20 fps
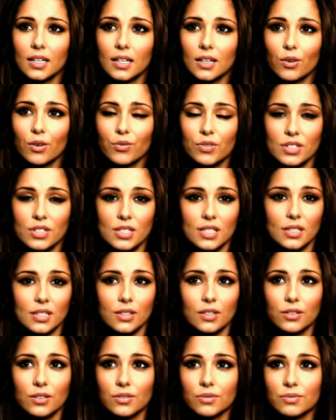obviously,
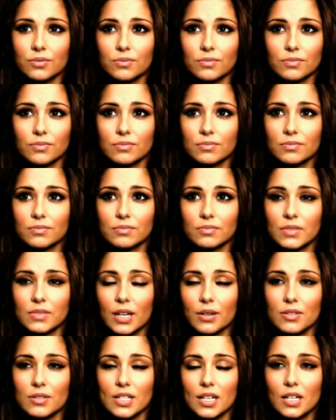you know,
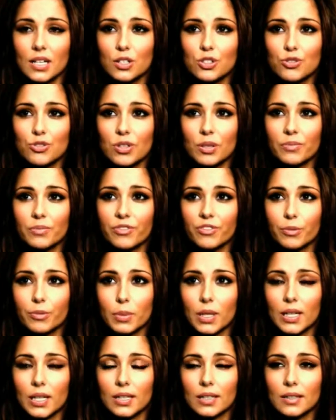that was like a dream for
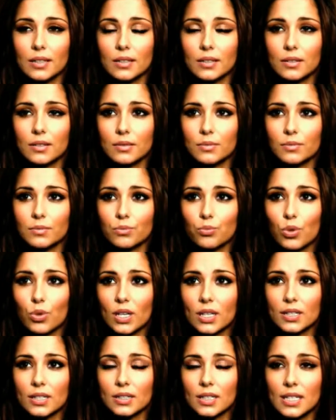me.
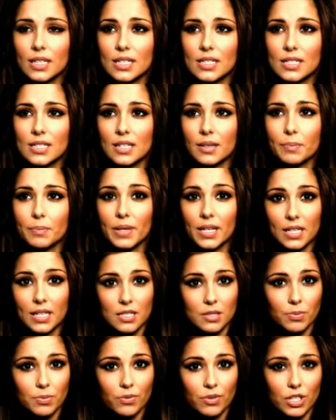Will is a big
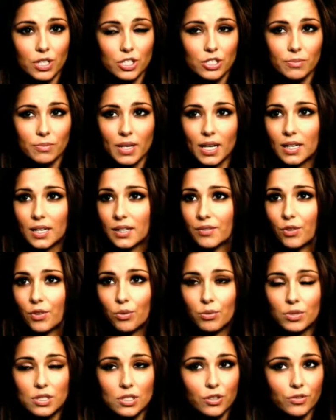inspiration of mine. I've
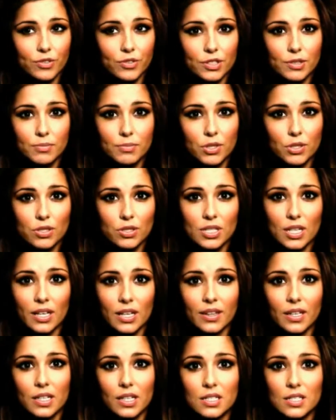always loved his music. I
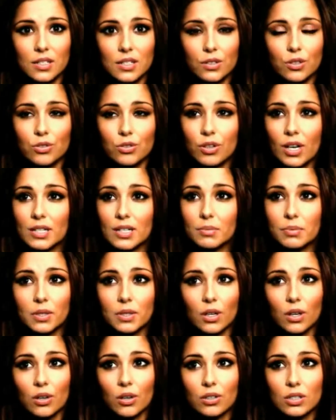think he's an
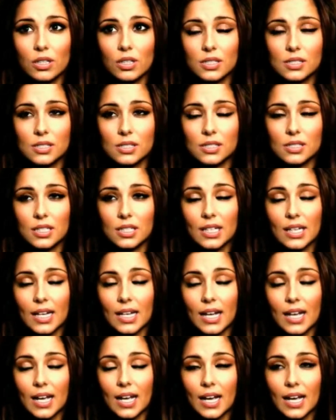incredible artist.
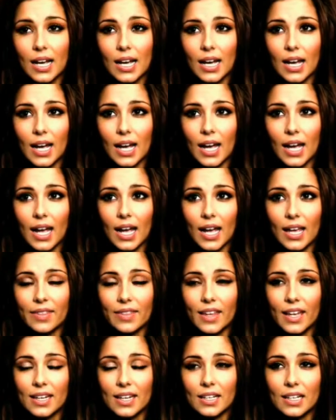And
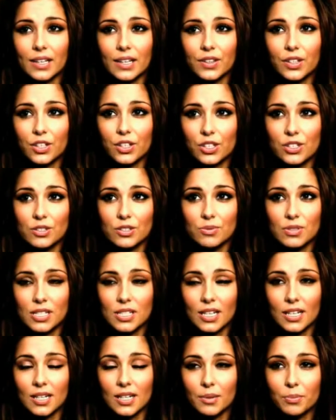then the girls were
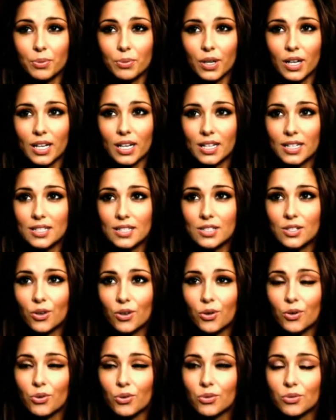taking a break,
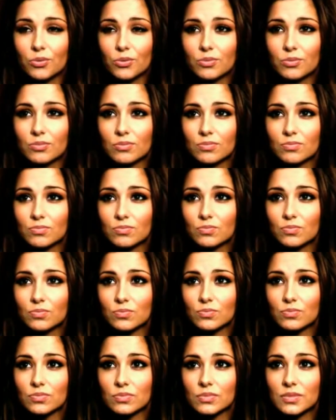so
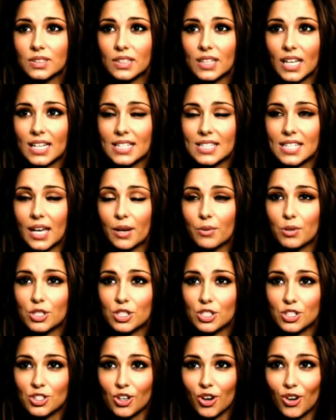that's how it
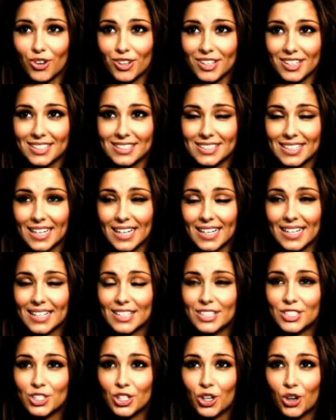started. And
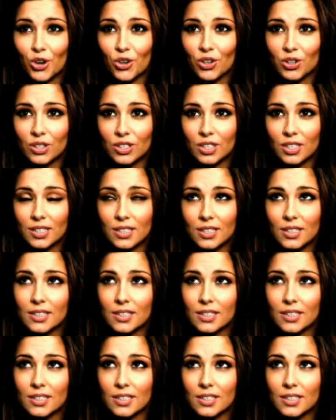it took